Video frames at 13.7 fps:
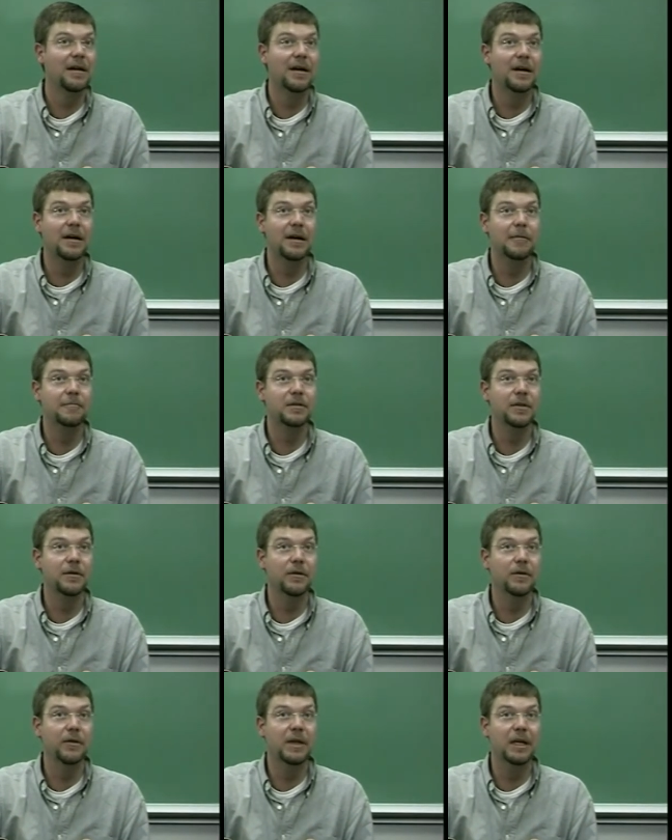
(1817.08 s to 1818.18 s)
Um, so
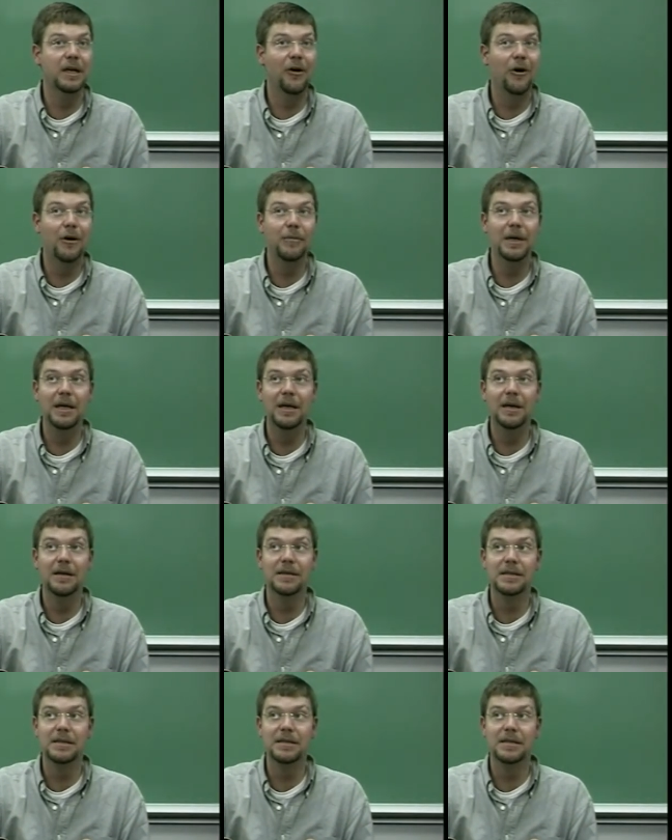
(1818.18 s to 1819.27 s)
the Army
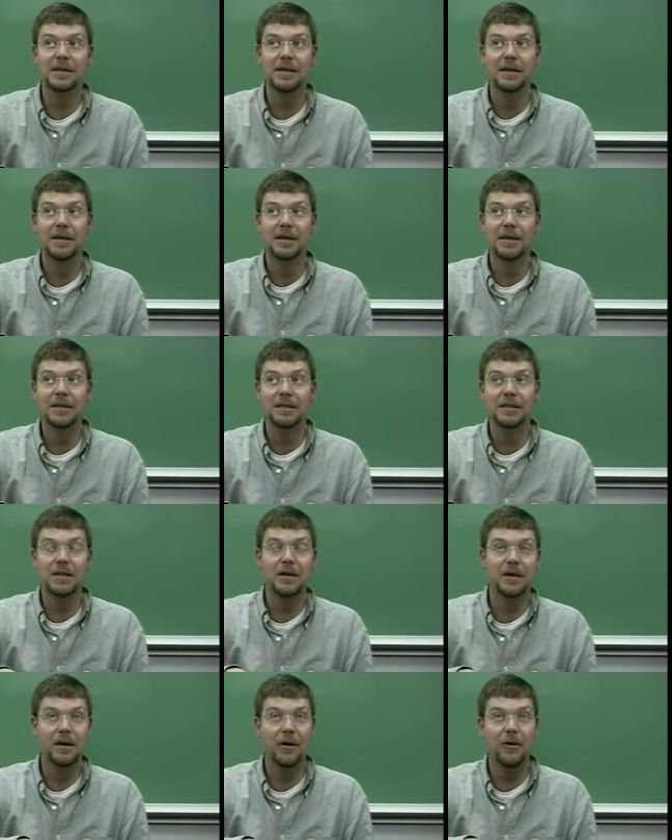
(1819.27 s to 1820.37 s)
is, is uh,
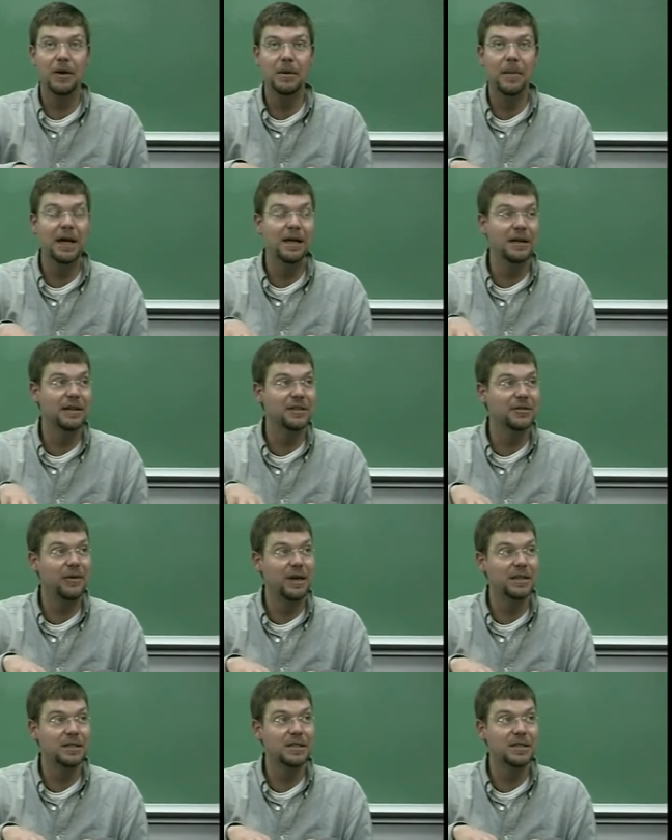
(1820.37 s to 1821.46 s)
already making this
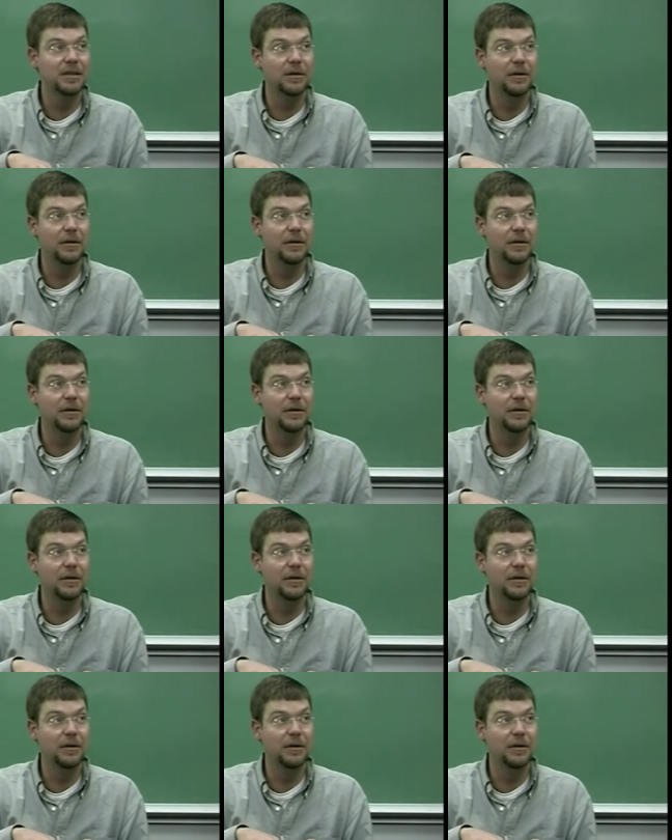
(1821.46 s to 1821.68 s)
transition.